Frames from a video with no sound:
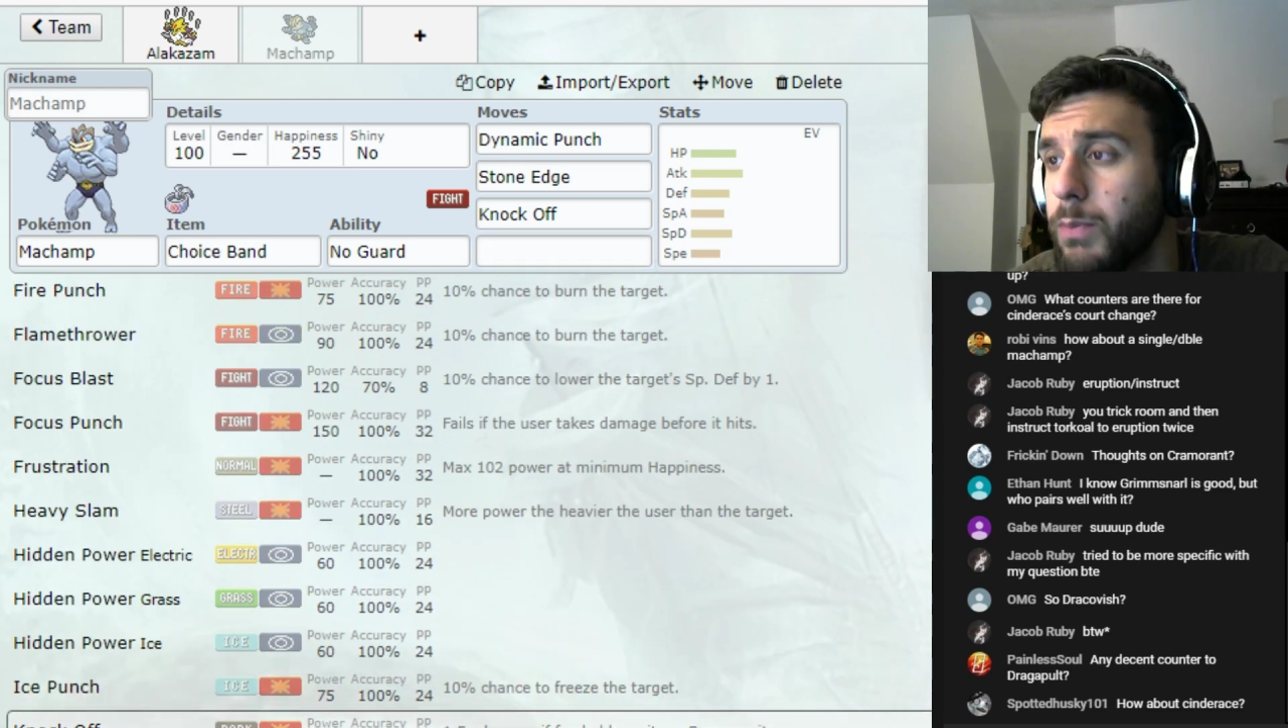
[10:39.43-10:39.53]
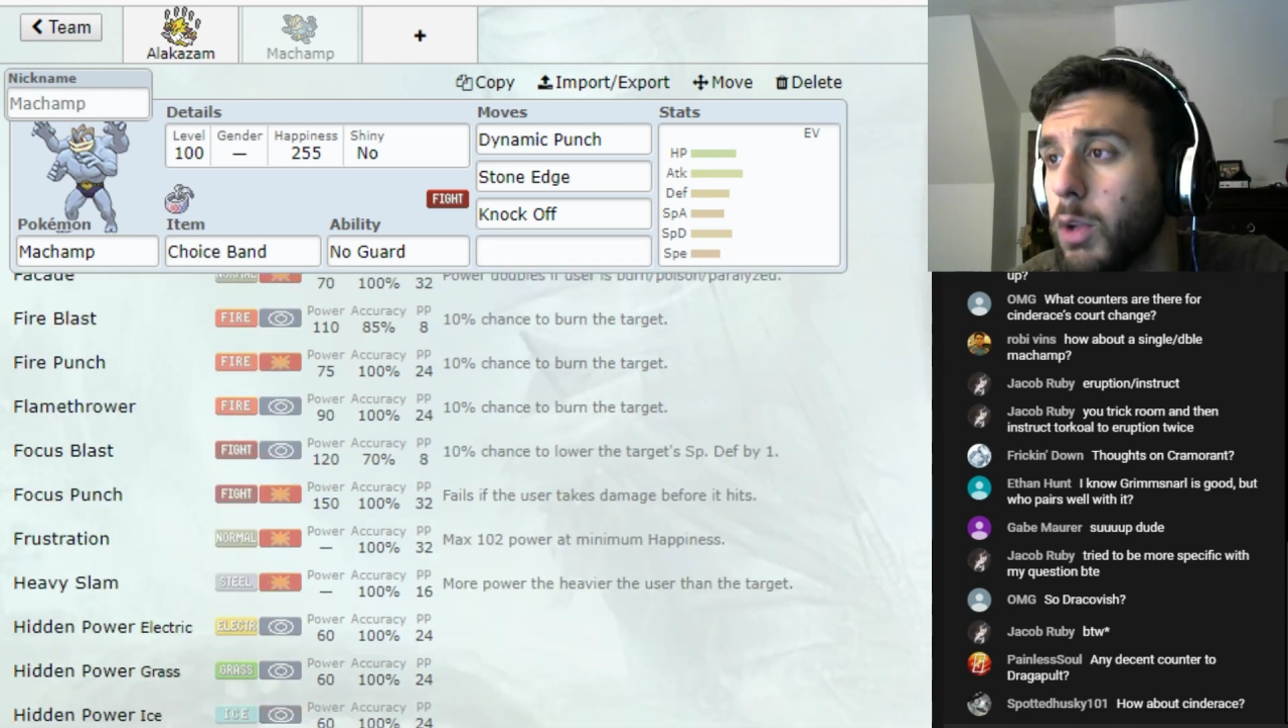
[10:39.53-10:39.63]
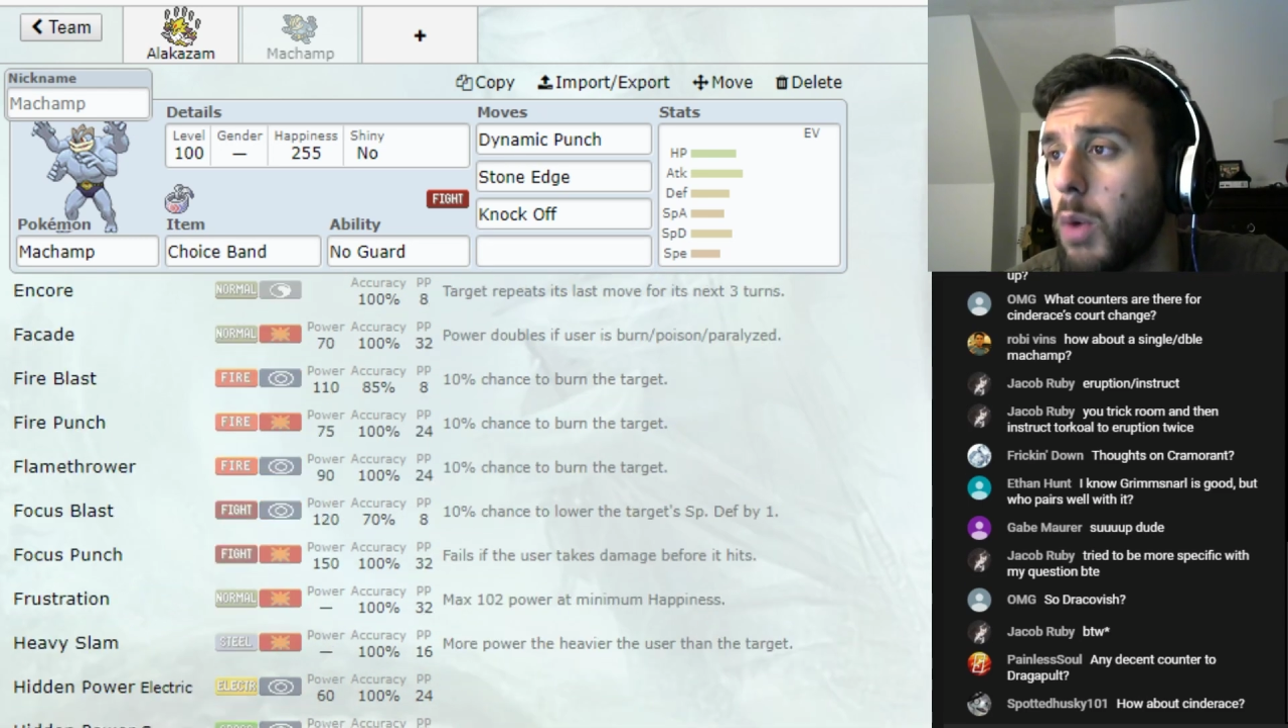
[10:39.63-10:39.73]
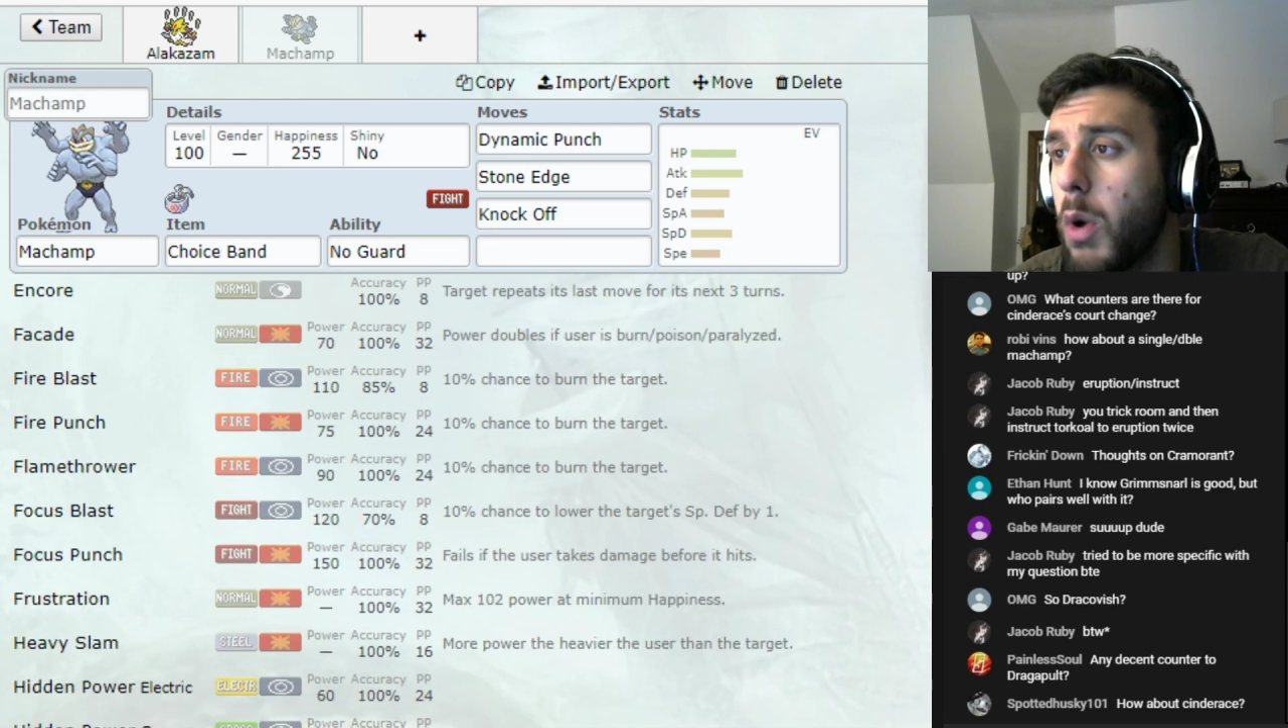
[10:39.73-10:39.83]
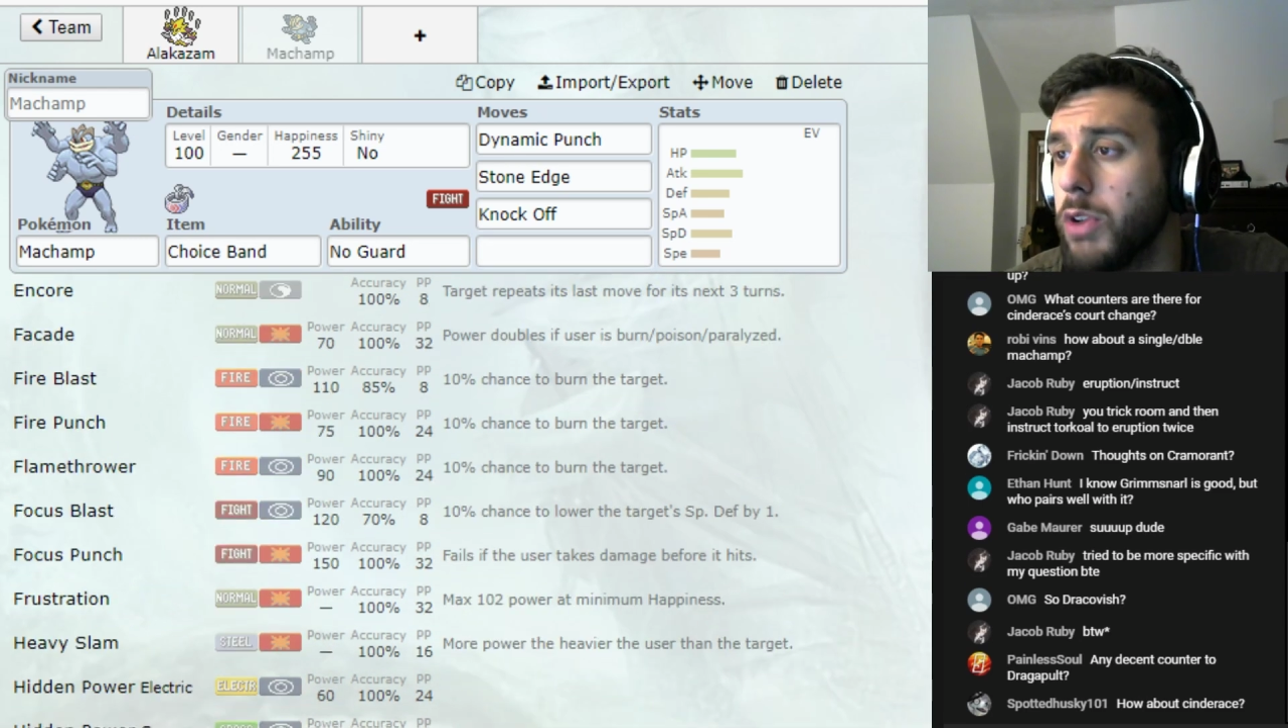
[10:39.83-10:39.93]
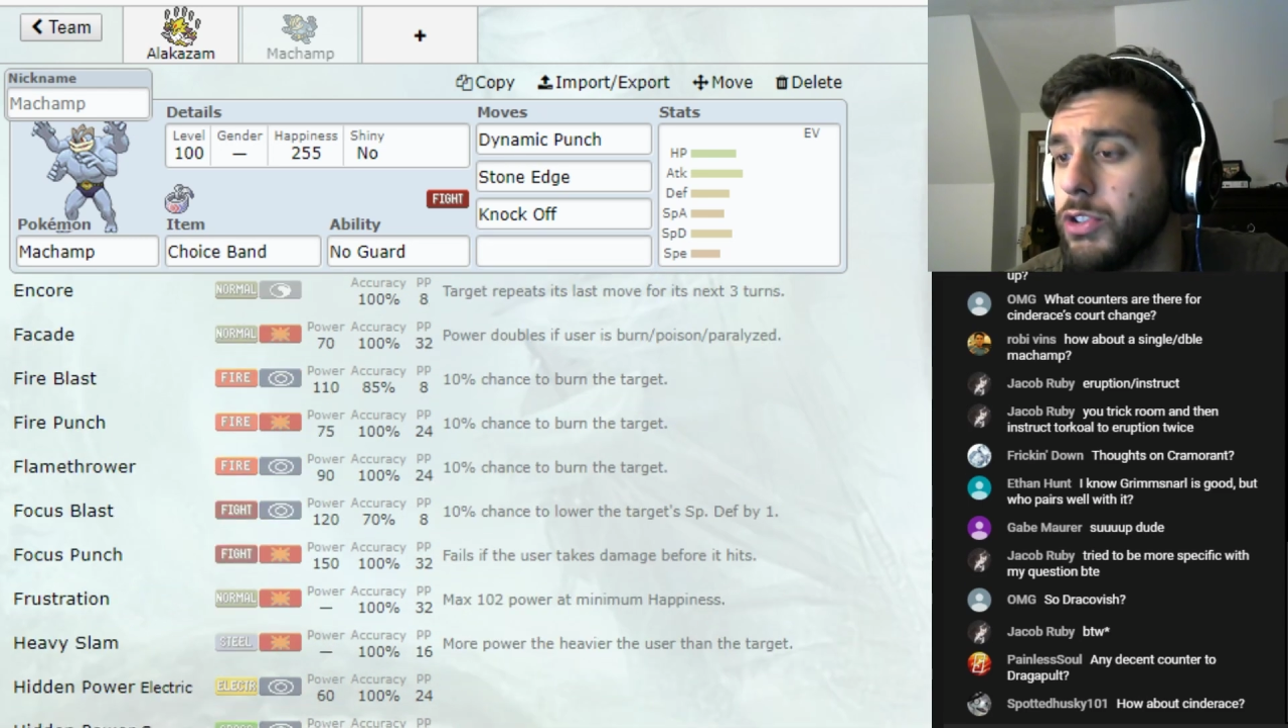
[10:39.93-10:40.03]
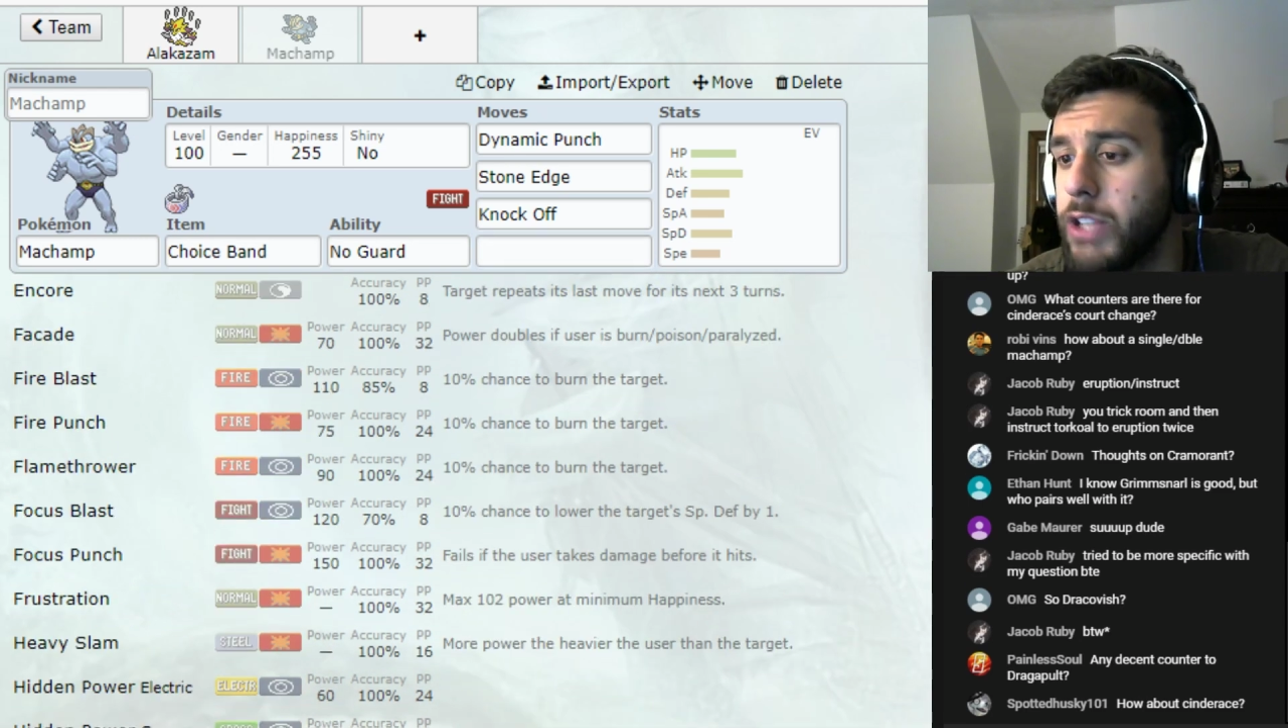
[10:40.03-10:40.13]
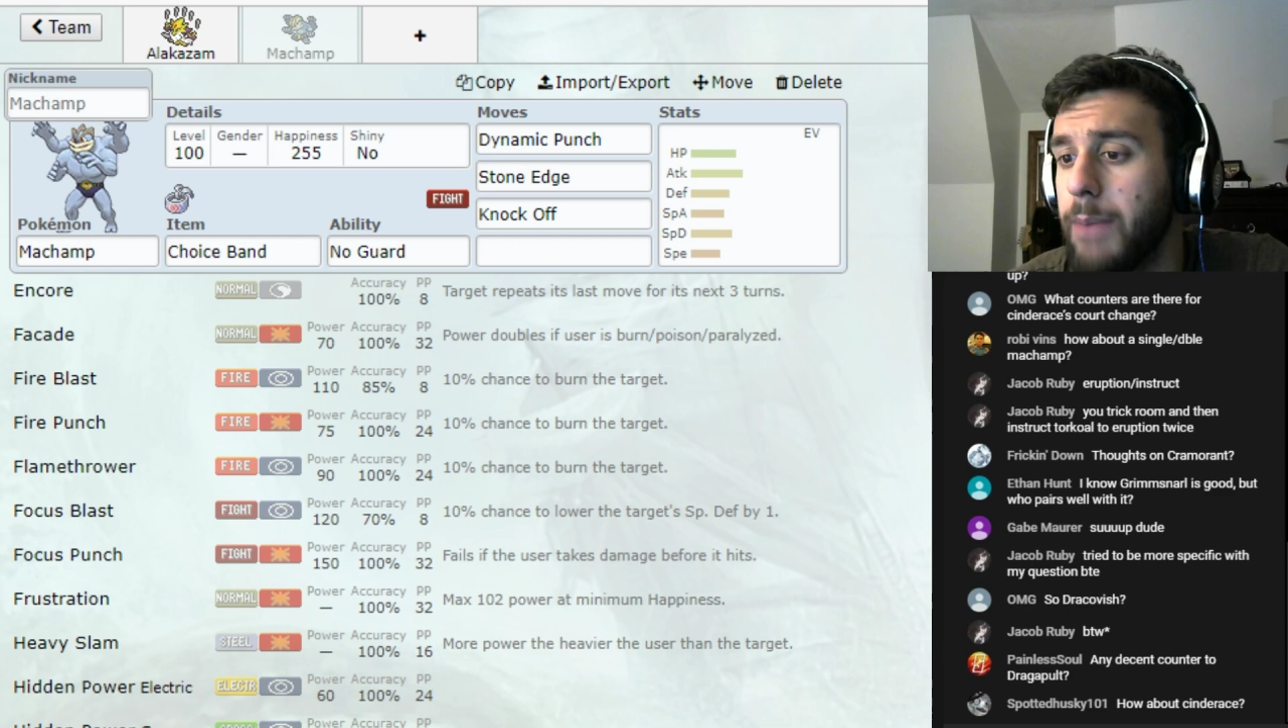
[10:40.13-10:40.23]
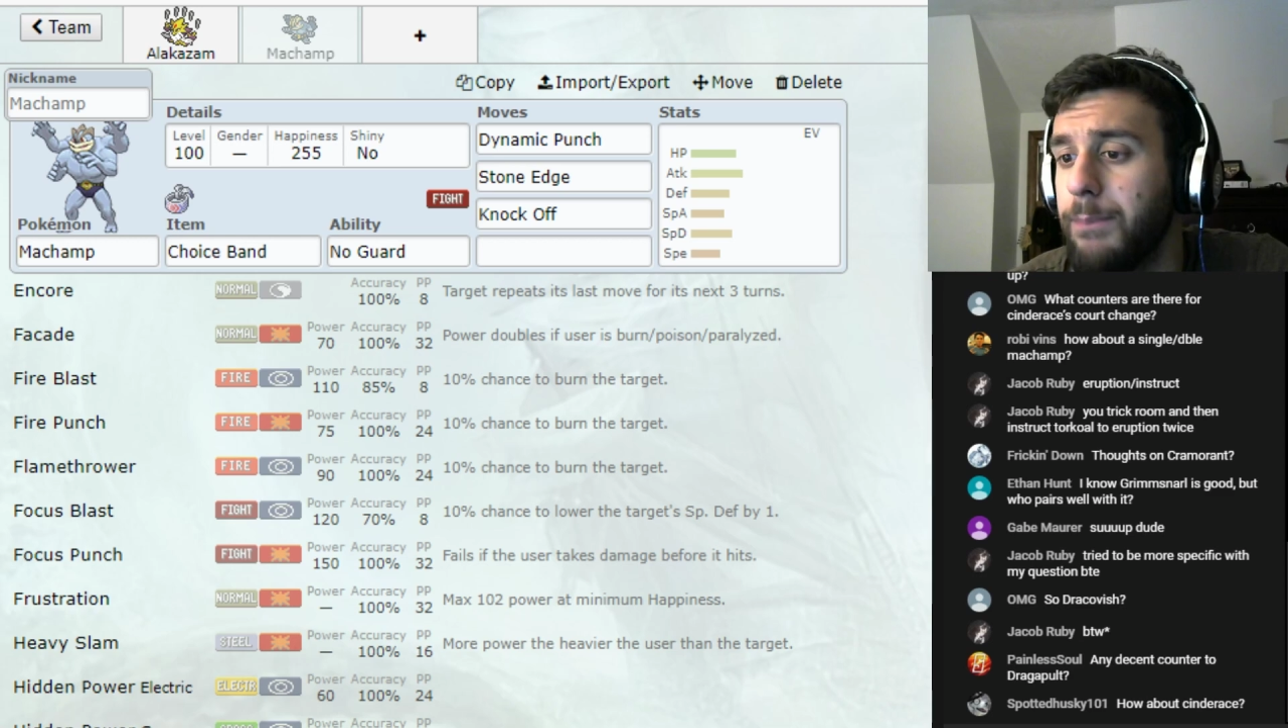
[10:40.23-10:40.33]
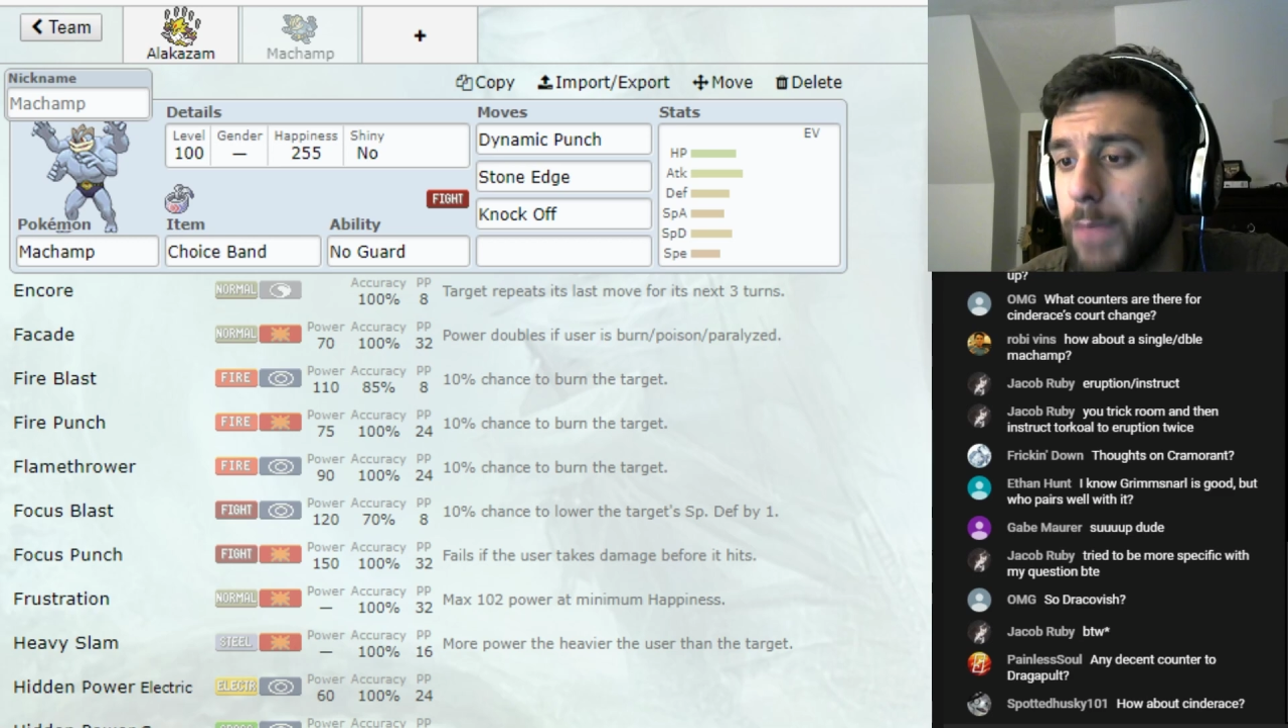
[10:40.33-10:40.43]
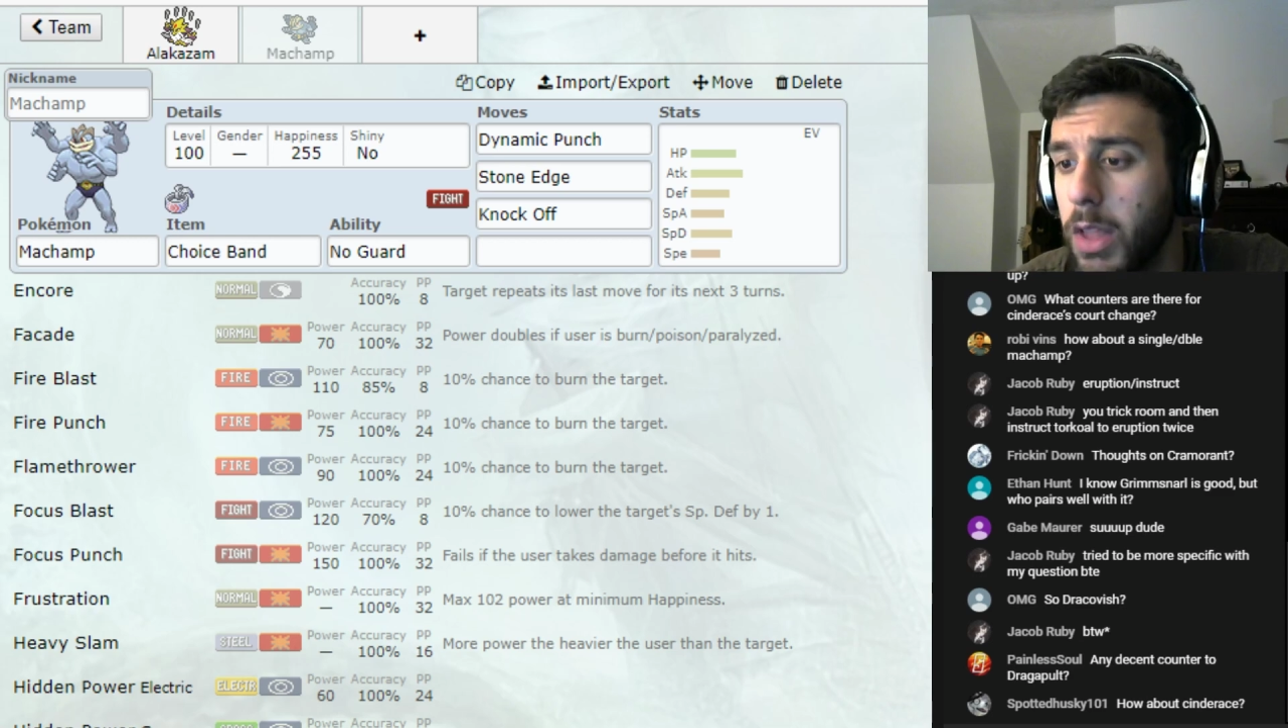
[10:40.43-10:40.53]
We'll go Poison Jab.